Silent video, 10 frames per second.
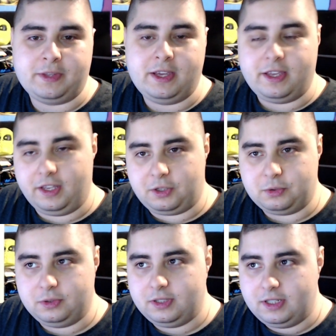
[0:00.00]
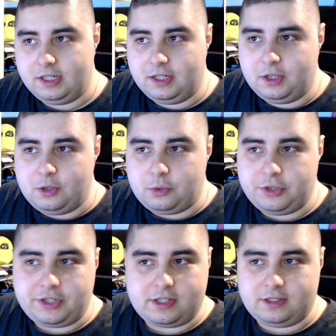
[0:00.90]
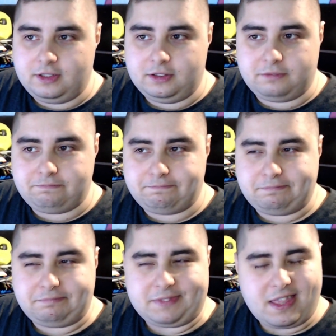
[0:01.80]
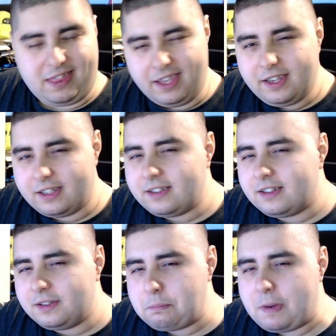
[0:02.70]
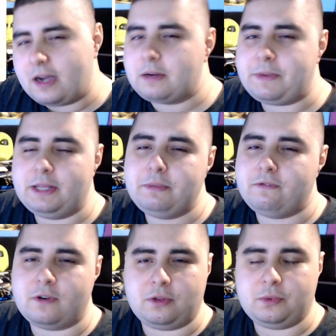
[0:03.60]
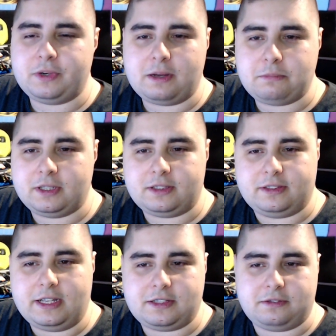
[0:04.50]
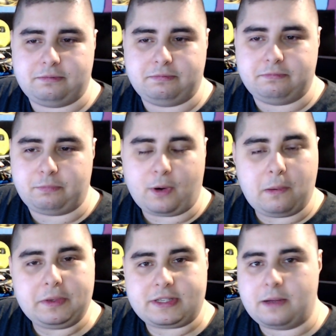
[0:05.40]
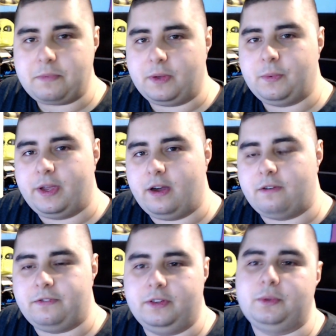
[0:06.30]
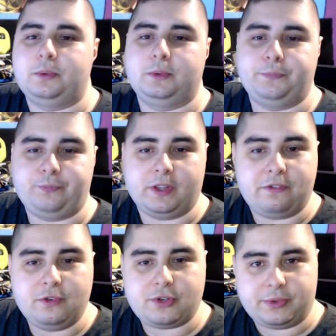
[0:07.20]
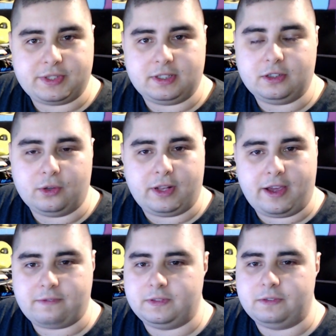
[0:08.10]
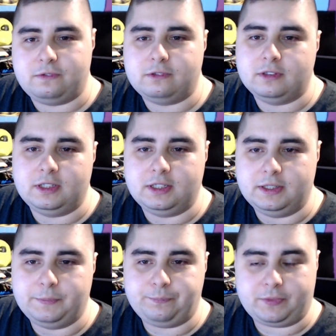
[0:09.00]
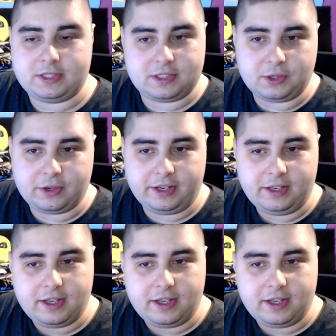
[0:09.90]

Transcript: he could, which I still think Puck might be Fortuna, but that's probably something way off into the future. We still don't have the full story.